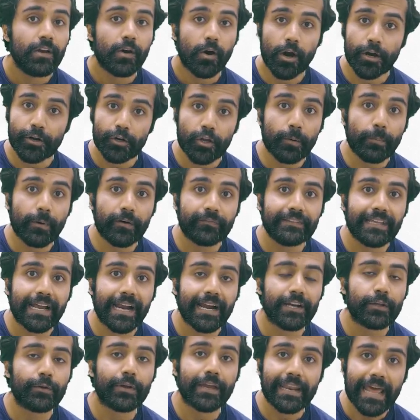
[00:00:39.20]
On top of
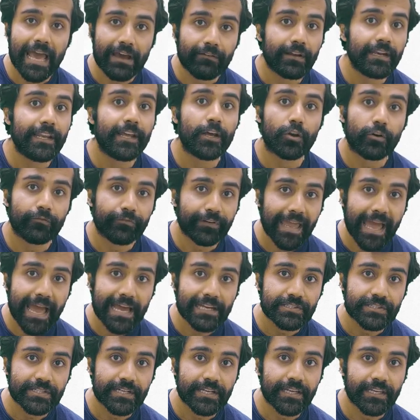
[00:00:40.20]
that, you can have a layer of
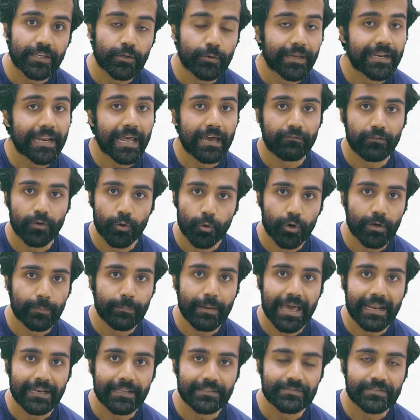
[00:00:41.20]
caching, you can have load
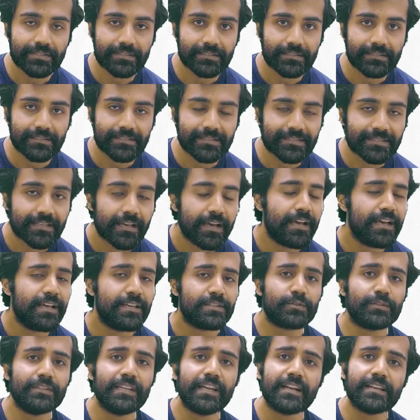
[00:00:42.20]
balancers.
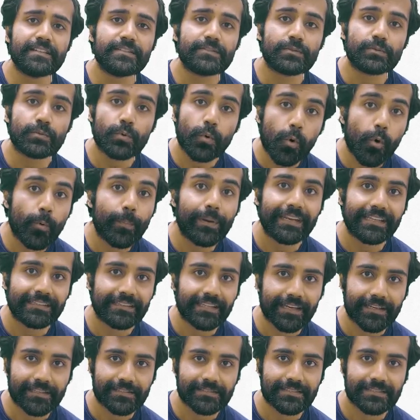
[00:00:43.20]
So there are so many
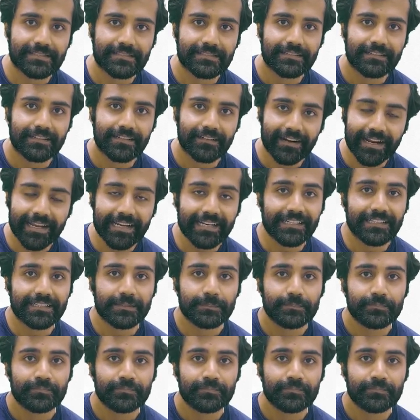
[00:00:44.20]
things, right?